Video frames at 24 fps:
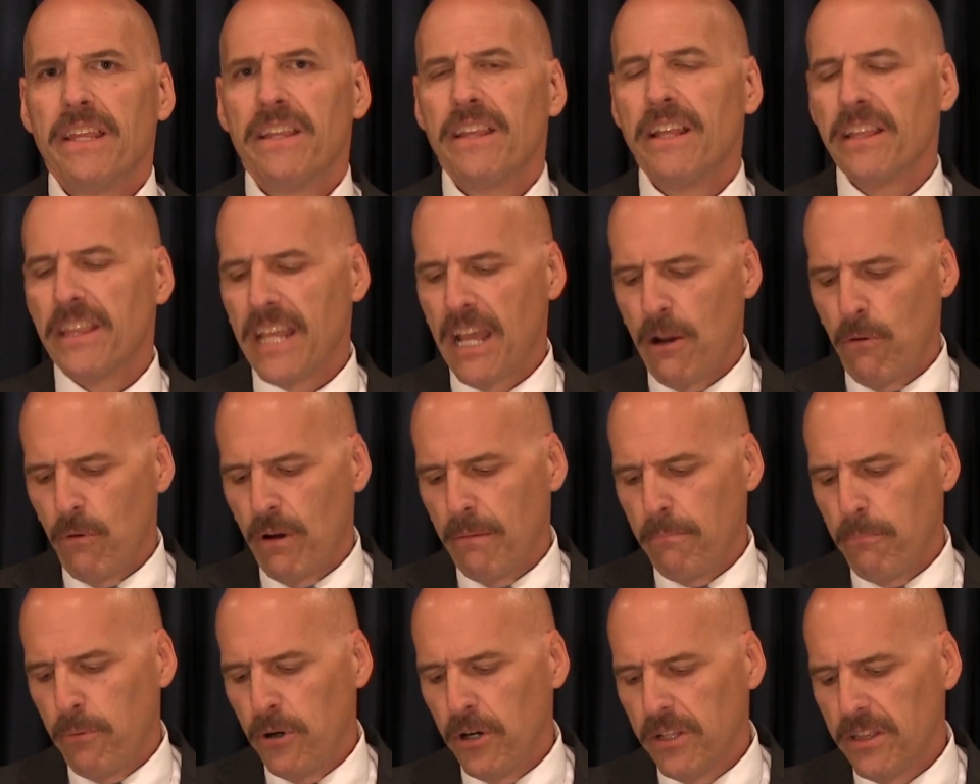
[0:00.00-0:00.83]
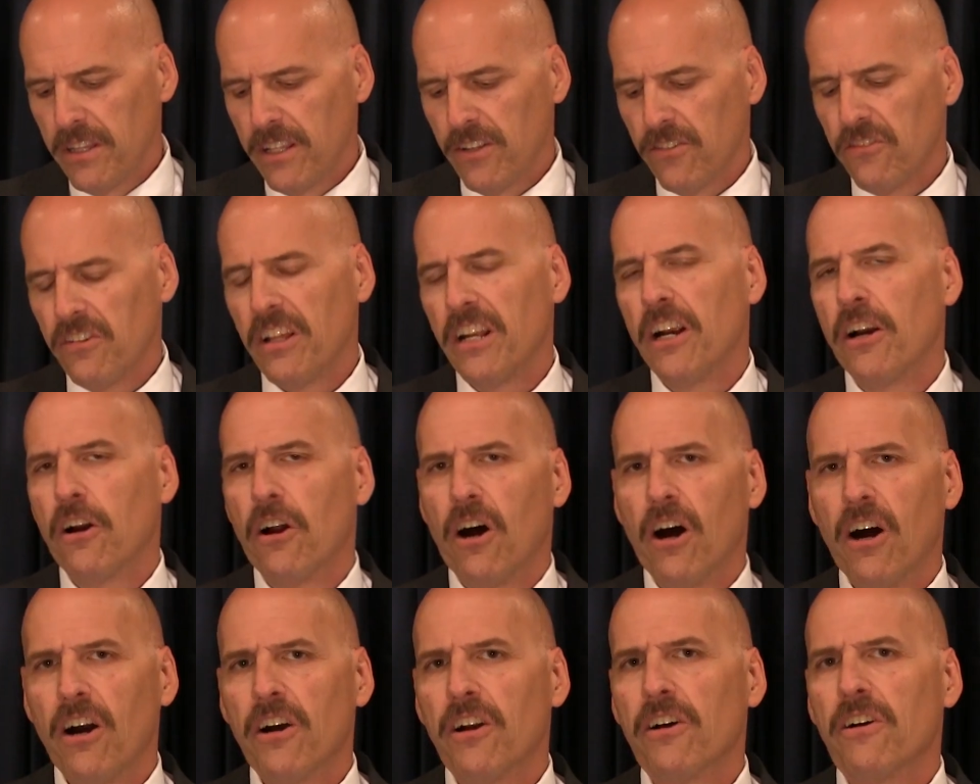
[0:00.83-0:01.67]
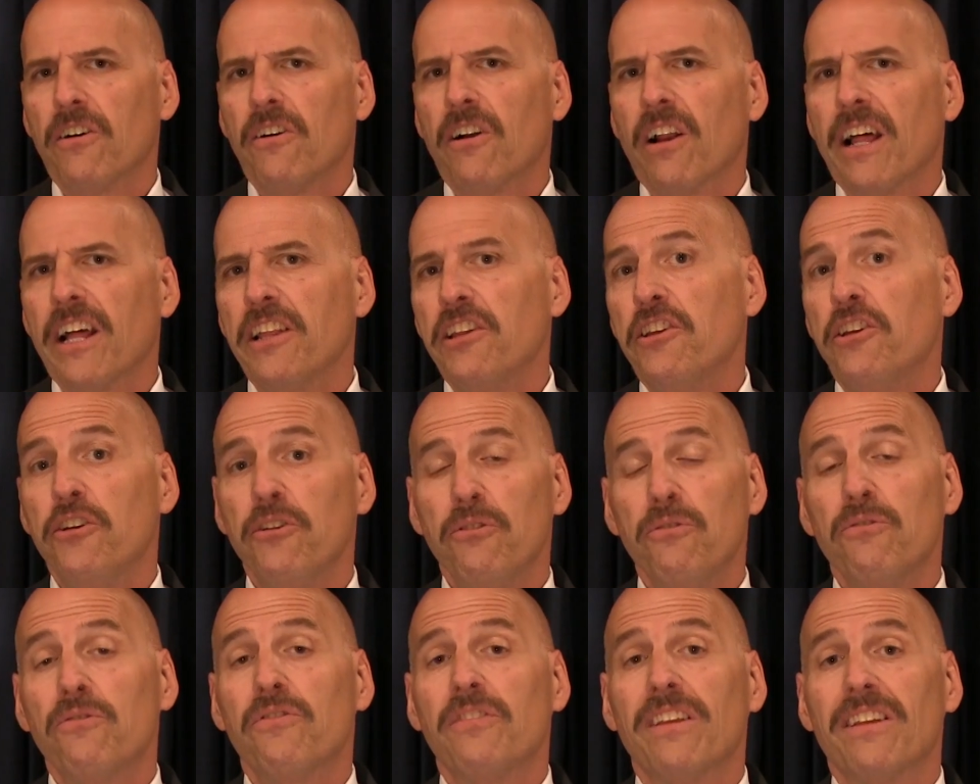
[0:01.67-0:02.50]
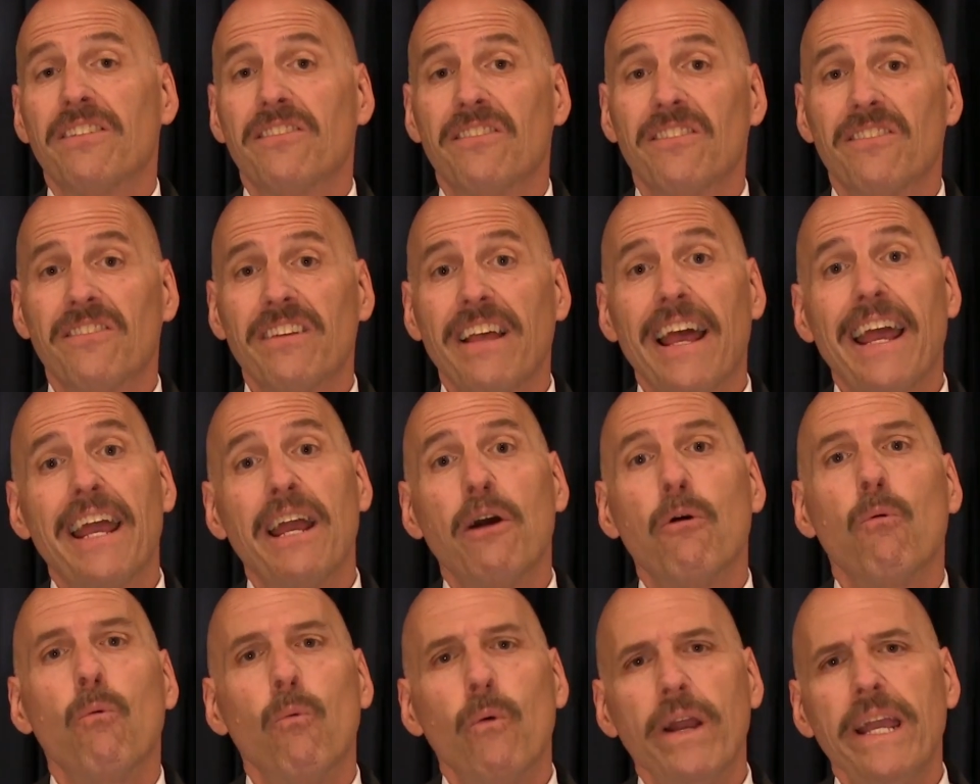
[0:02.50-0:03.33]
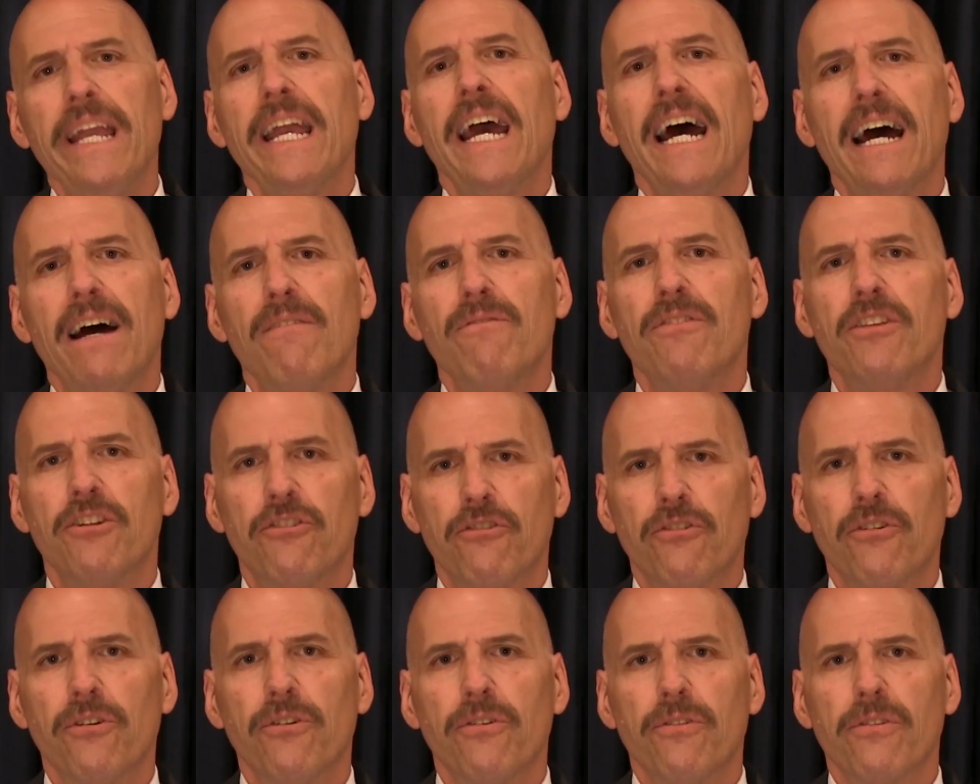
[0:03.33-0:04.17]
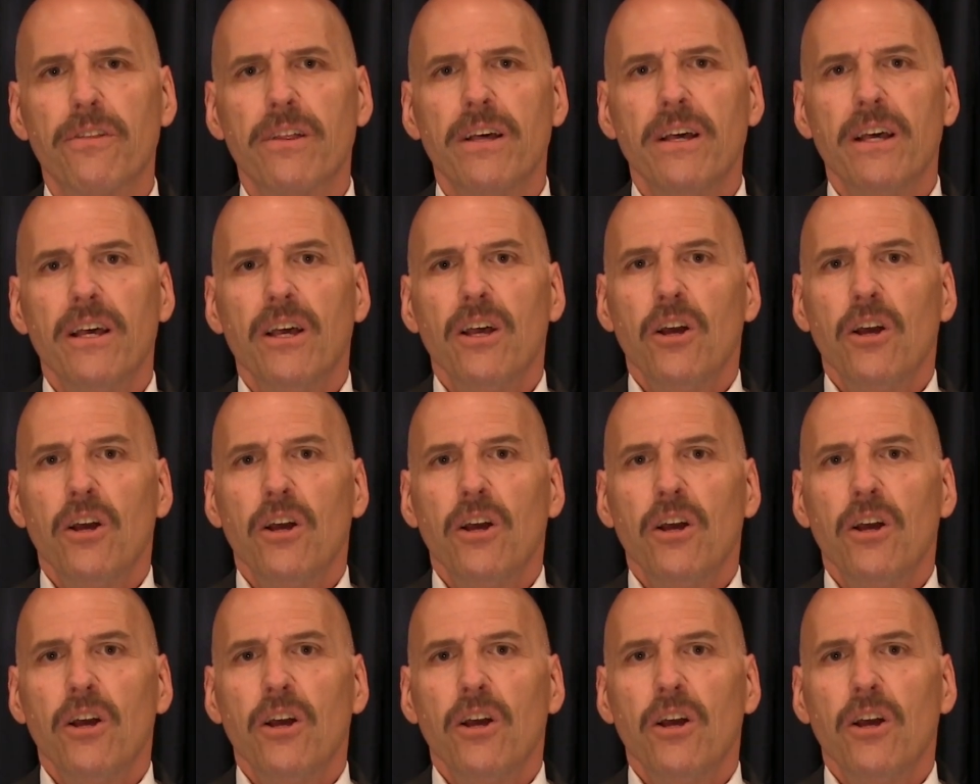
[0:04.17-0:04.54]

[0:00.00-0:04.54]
that they would put this in an article and use this to say, we have the truth.